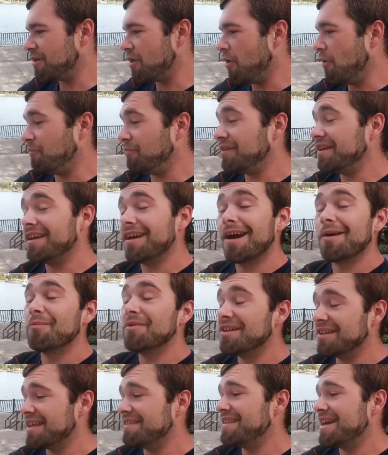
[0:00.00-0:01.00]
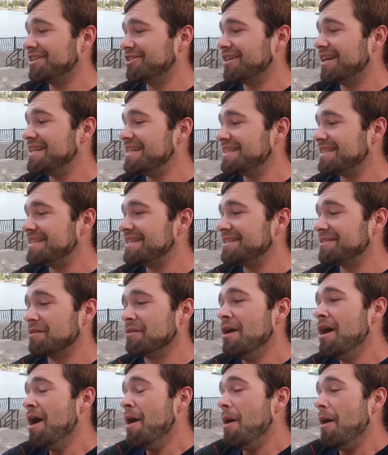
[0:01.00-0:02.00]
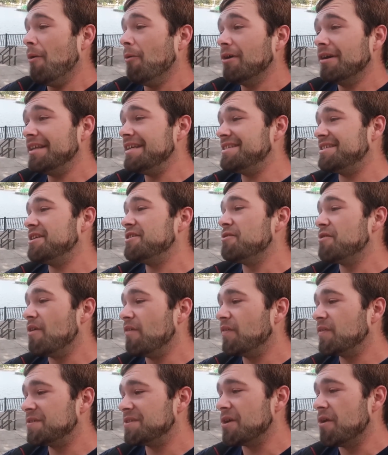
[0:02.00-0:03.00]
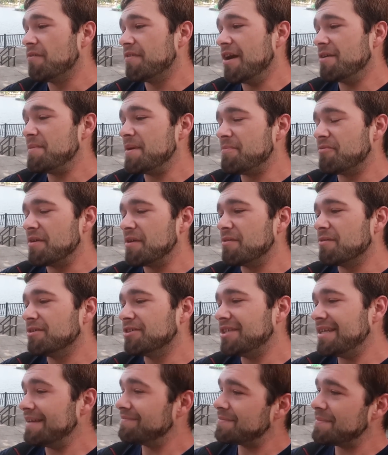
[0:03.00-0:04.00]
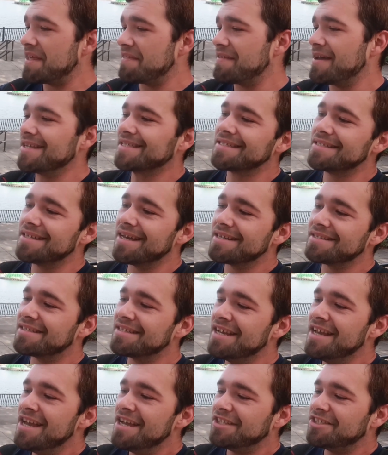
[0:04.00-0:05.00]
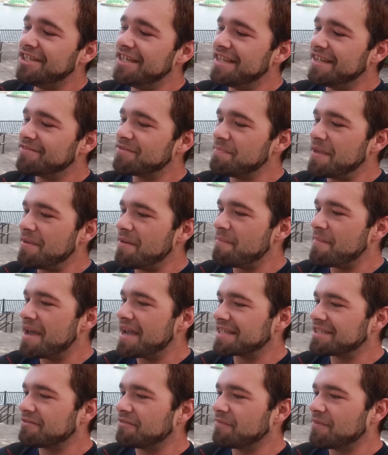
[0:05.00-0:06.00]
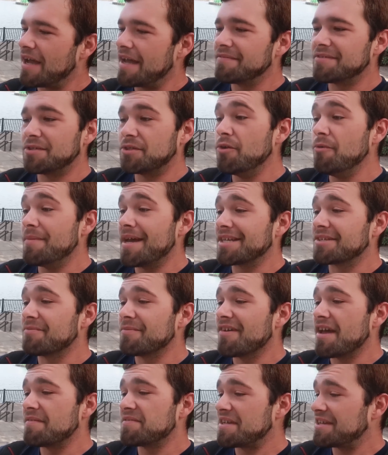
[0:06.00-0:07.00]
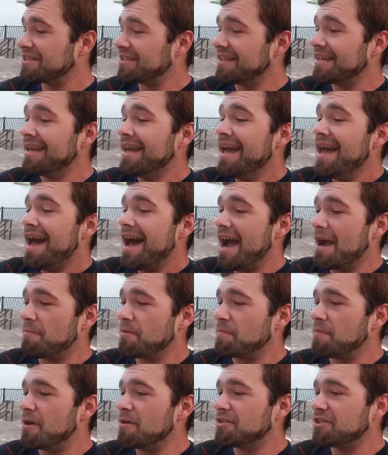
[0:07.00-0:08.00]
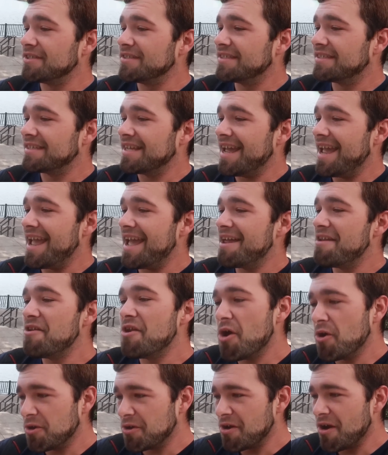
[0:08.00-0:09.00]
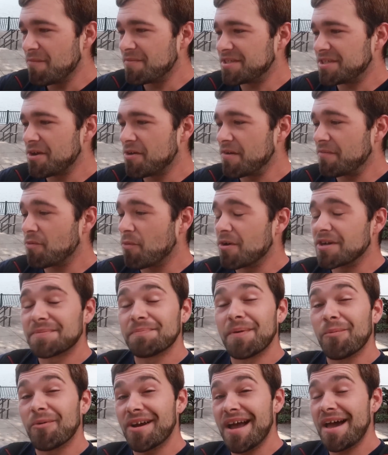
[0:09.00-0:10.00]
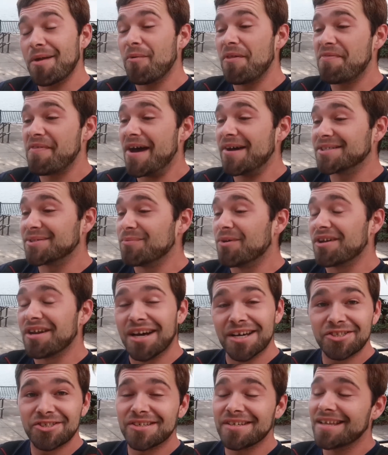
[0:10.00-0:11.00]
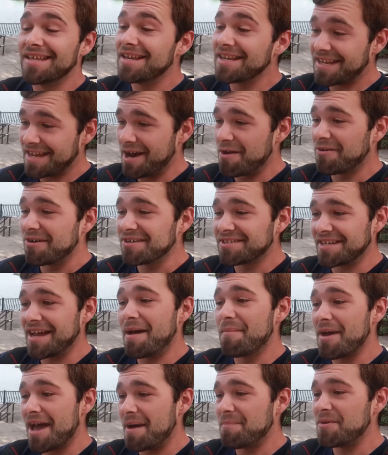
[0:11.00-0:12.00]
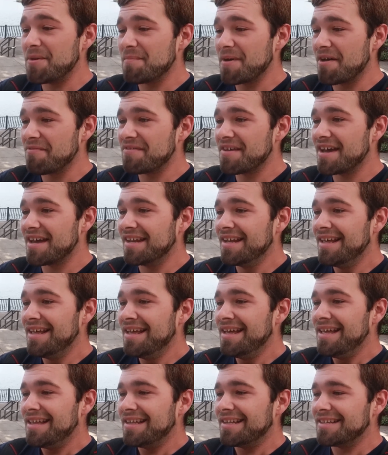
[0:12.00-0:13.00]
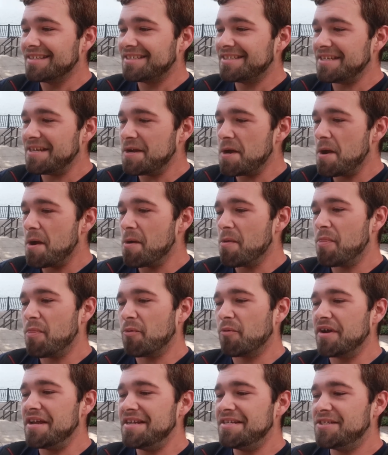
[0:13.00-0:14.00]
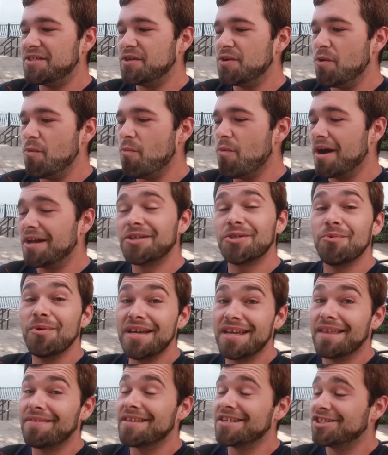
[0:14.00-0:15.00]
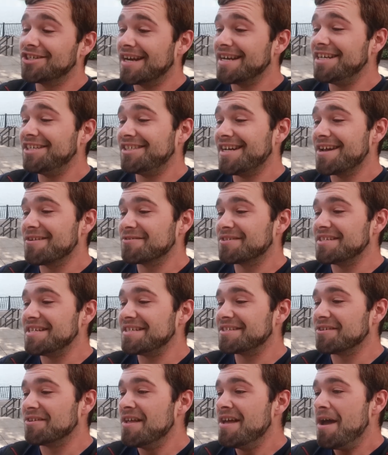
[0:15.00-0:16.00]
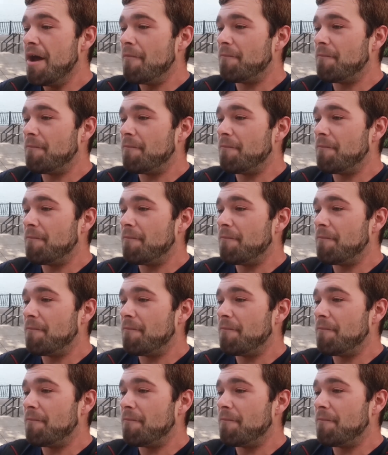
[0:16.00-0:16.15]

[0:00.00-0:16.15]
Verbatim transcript: Hopefully we'll get that shiny Sneasel, or at least a Unova Stone. That'd be pretty cool. She gives me a thousand dust. She gives me a max revives, two max revives actually, Hyper Potions, and no Unova Stone, of course, but we're at 1,100 encounters. I'm happy about that. Let's see here. Three, two, one. Do we get the Shiny Shadow Sneasel?